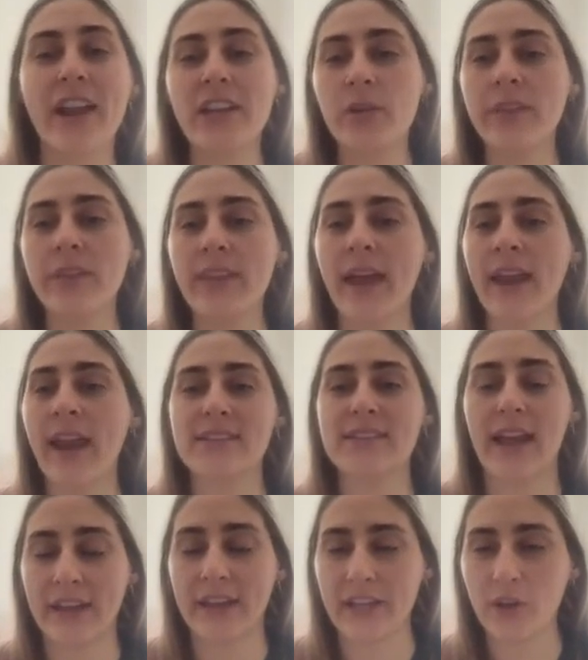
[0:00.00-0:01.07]
for anyone that
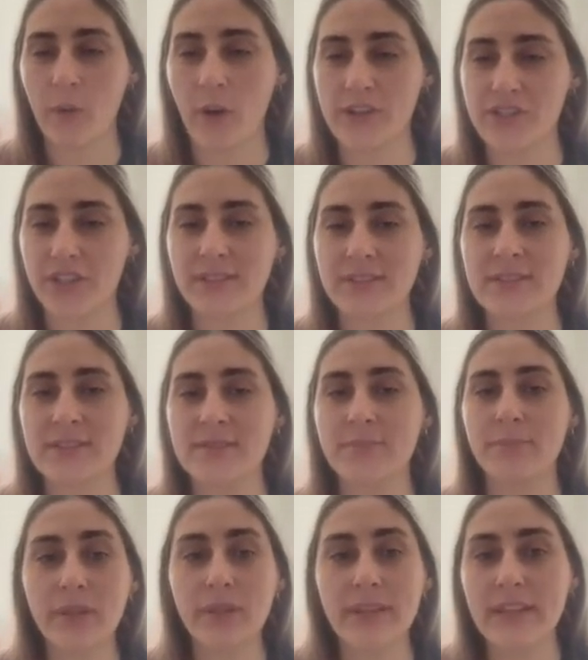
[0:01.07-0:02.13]
has any
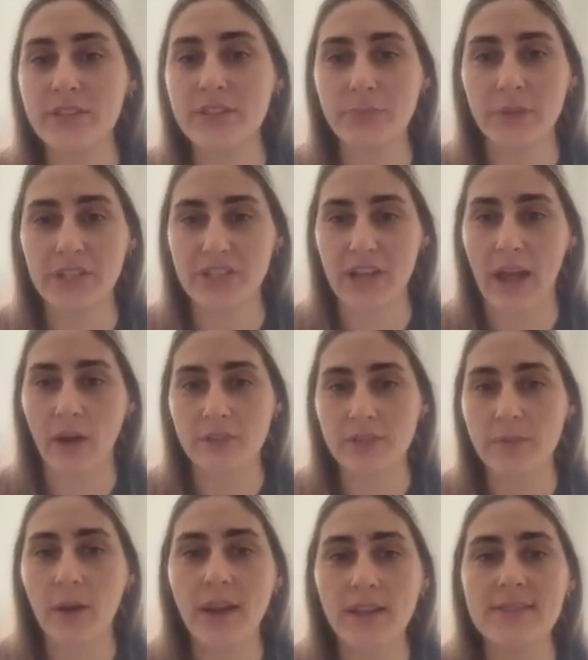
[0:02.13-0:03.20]
questions, please reach out
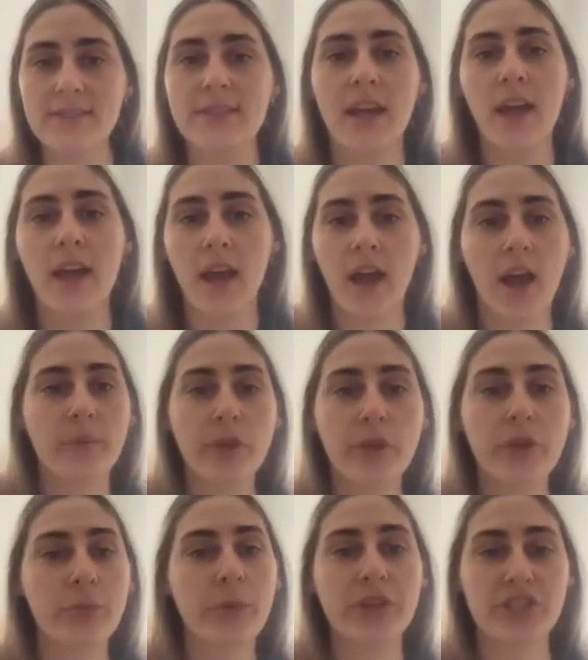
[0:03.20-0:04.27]
to us.
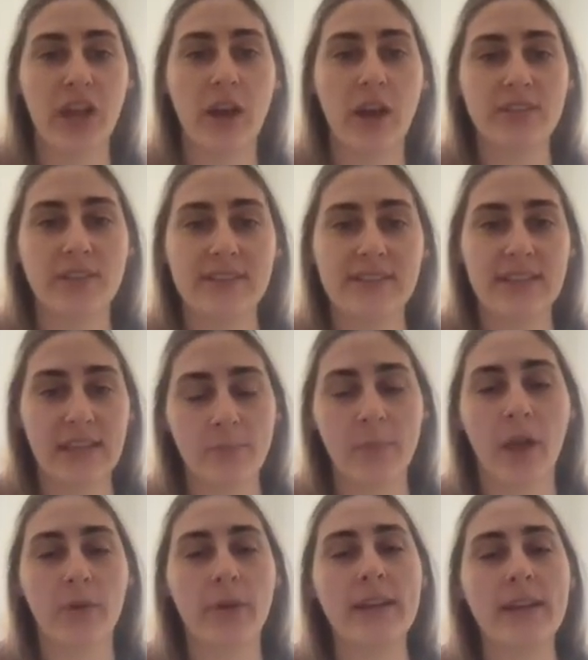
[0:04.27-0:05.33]
You can reach out to this
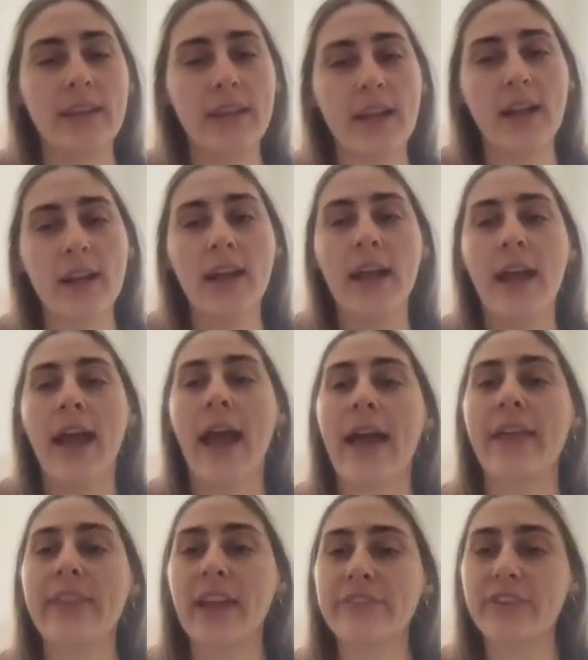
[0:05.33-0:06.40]
email right here.
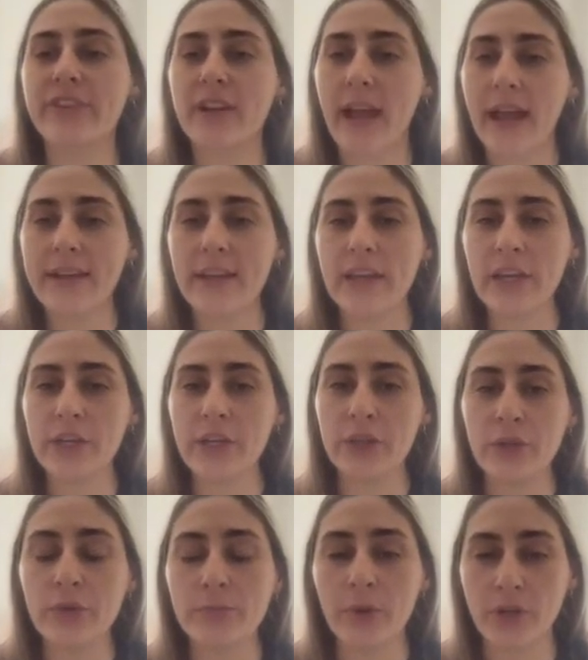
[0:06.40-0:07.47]
And then for any
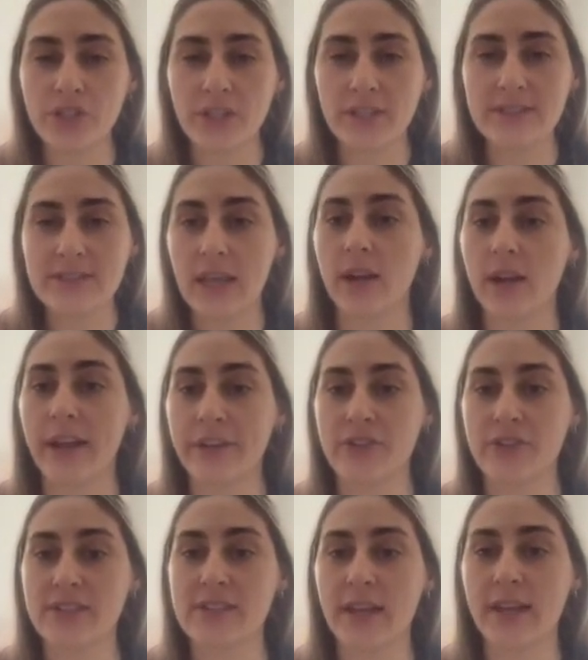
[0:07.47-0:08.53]
new merchants that are
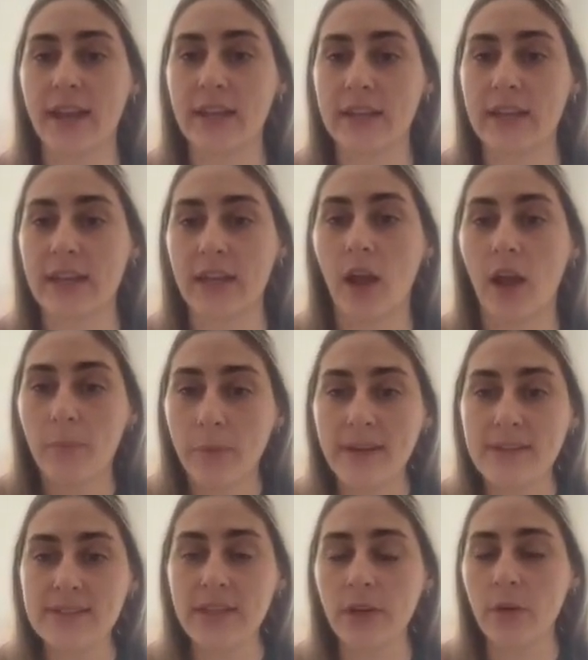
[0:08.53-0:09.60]
interested in getting a
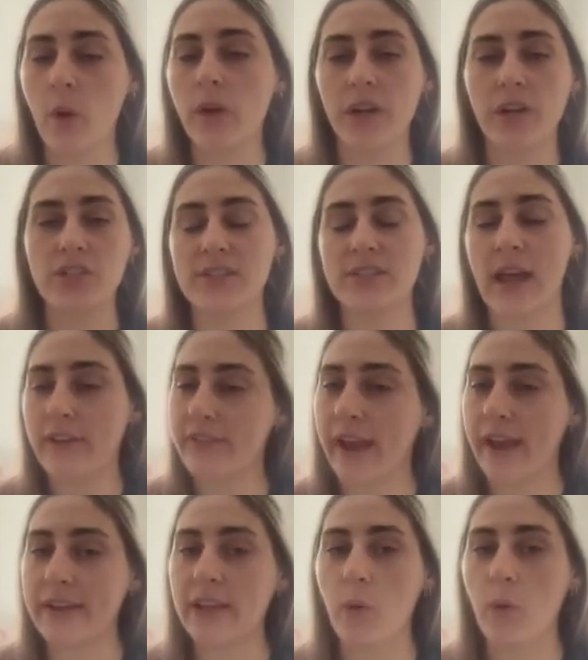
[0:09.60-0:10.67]
pricing quote or just have
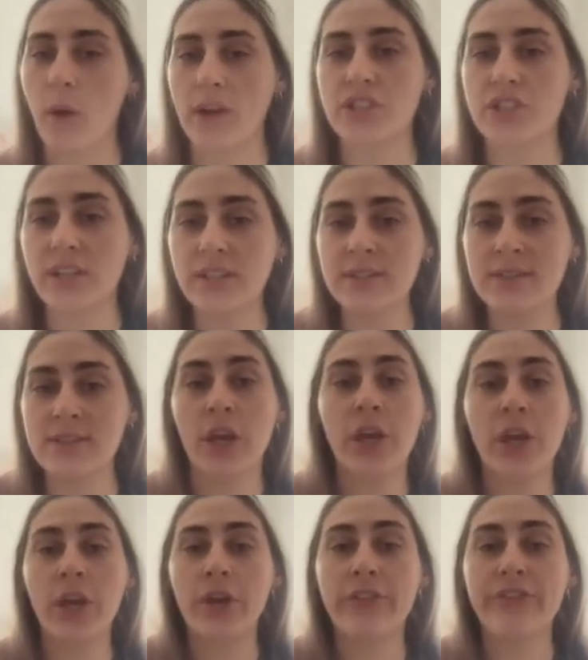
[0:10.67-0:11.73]
any questions,
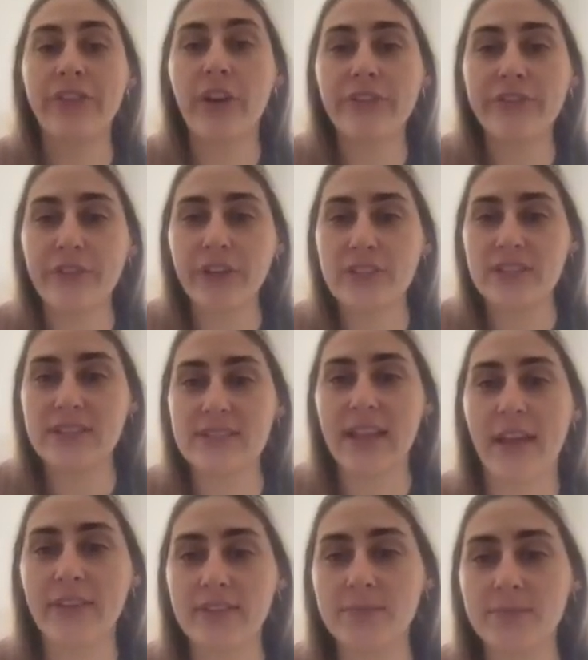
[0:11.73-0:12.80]
feel free to
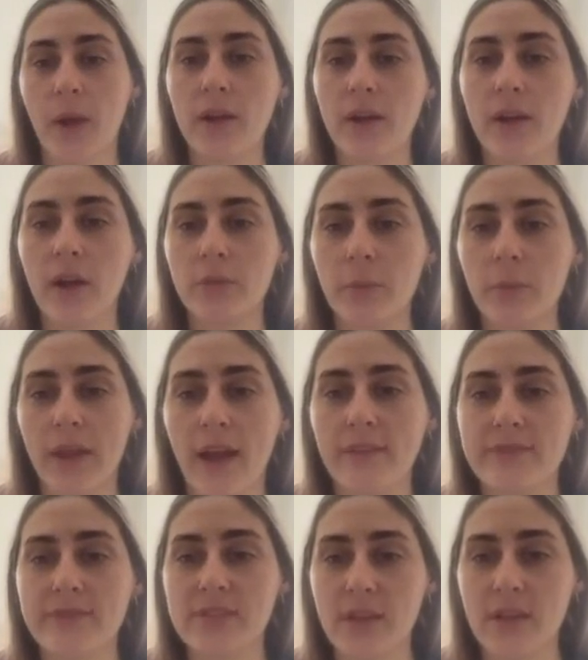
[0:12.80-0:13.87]
scan this barcode. We
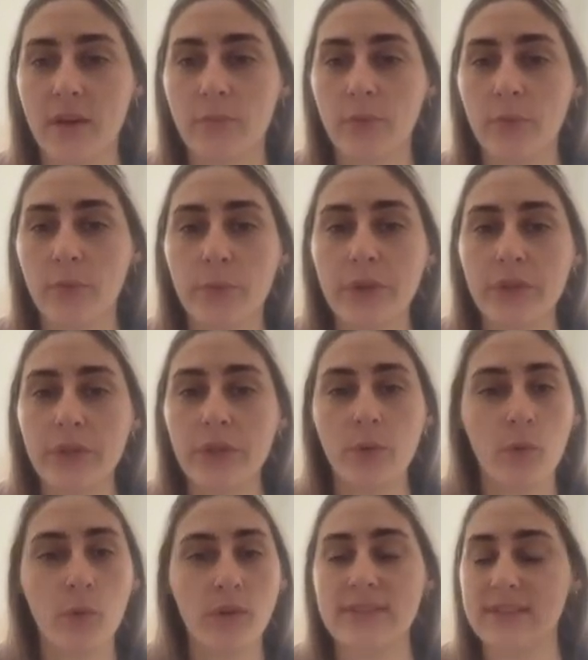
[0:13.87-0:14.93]
have some really
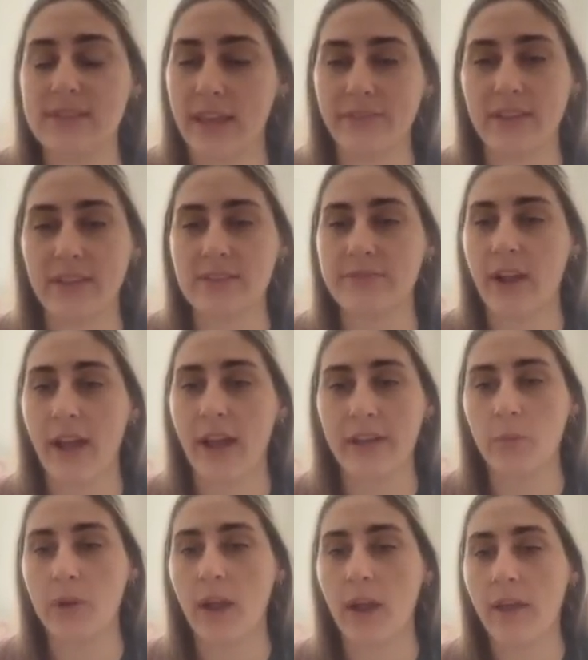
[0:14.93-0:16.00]
cool savings for
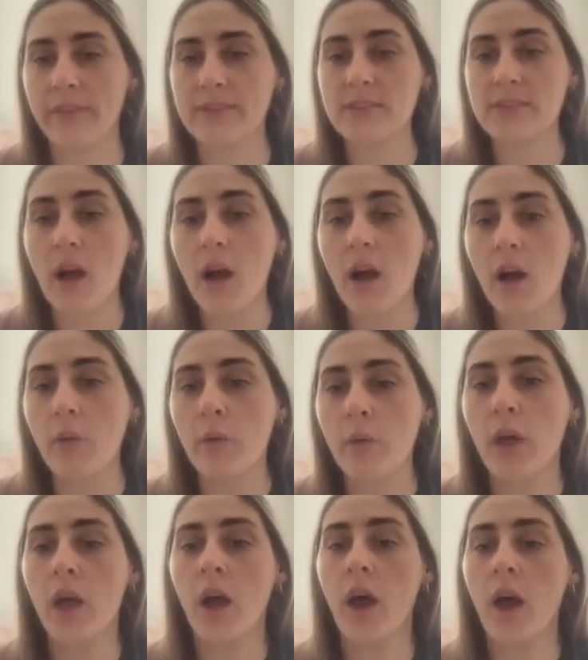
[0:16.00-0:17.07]
anyone on this call.